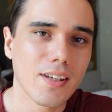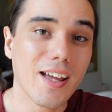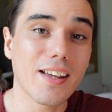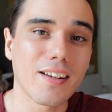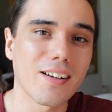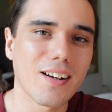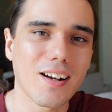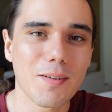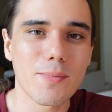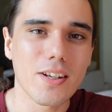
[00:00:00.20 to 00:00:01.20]
Hey,
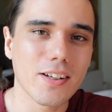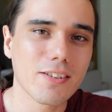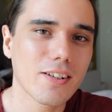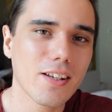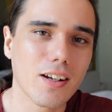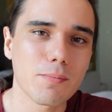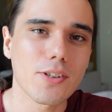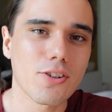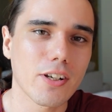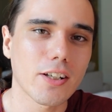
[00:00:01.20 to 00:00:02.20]
I'm Zachary. I've
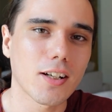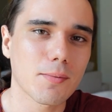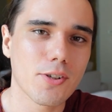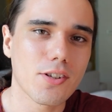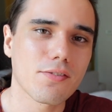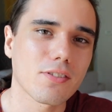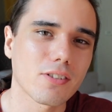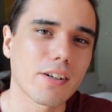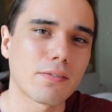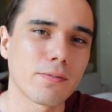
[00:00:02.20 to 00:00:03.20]
been trading options for
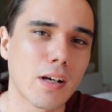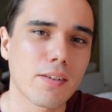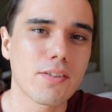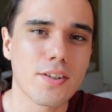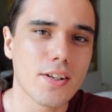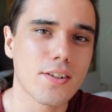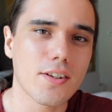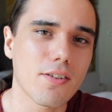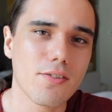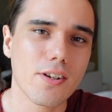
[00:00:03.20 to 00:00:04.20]
around 5 to 6
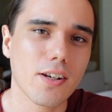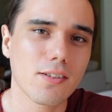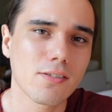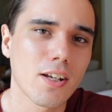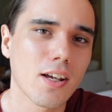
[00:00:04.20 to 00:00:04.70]
years now.